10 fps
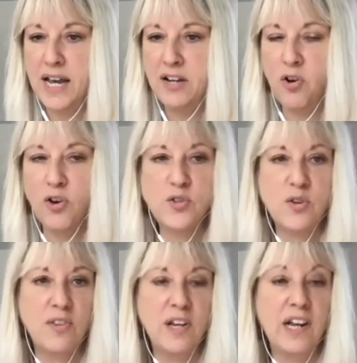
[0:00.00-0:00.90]
and
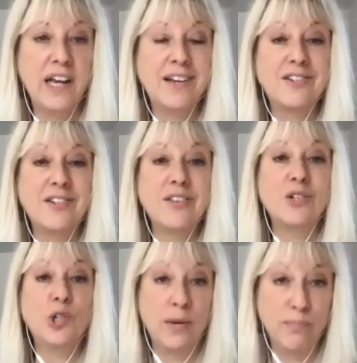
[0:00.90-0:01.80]
also the link to the
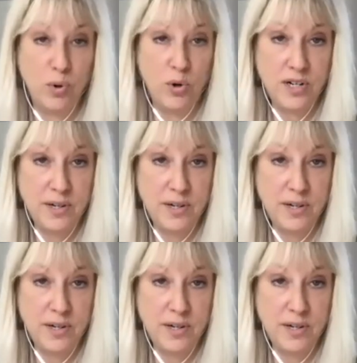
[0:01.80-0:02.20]
Jamboard.